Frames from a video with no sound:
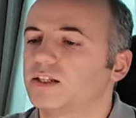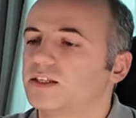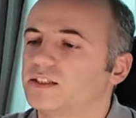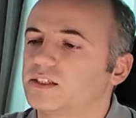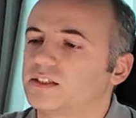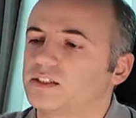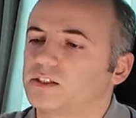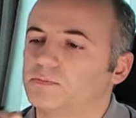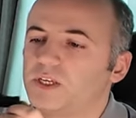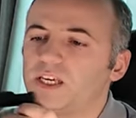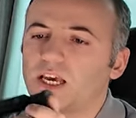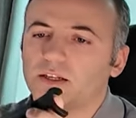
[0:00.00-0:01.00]
this is the
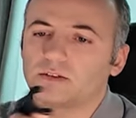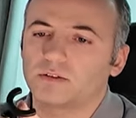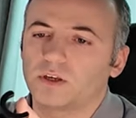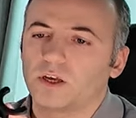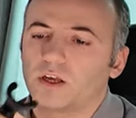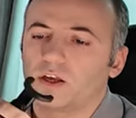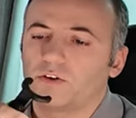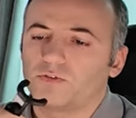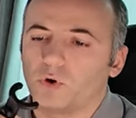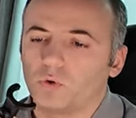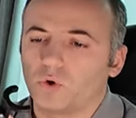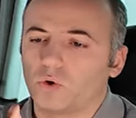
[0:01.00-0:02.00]
Spigen
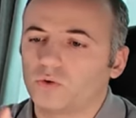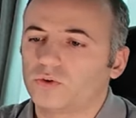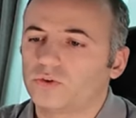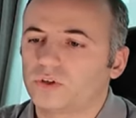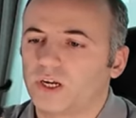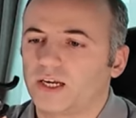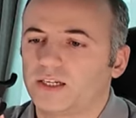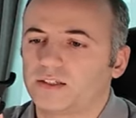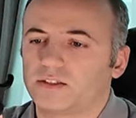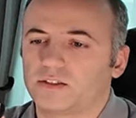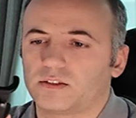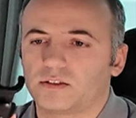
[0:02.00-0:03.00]
phone holder and
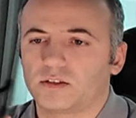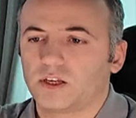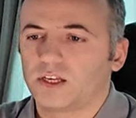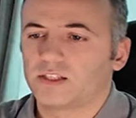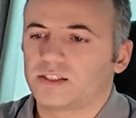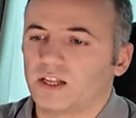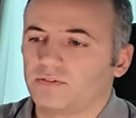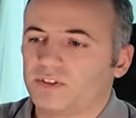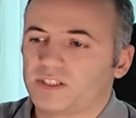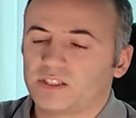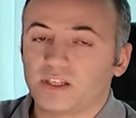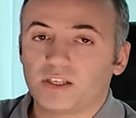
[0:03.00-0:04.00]
it's selfie
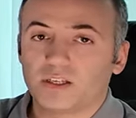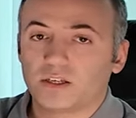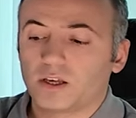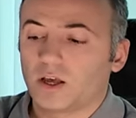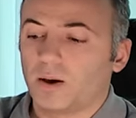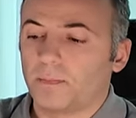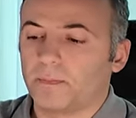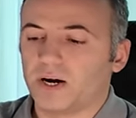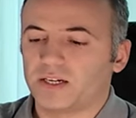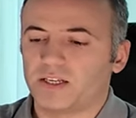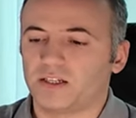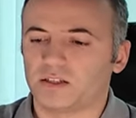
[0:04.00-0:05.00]
stick,
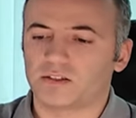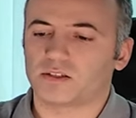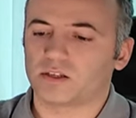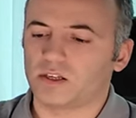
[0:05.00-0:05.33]
but it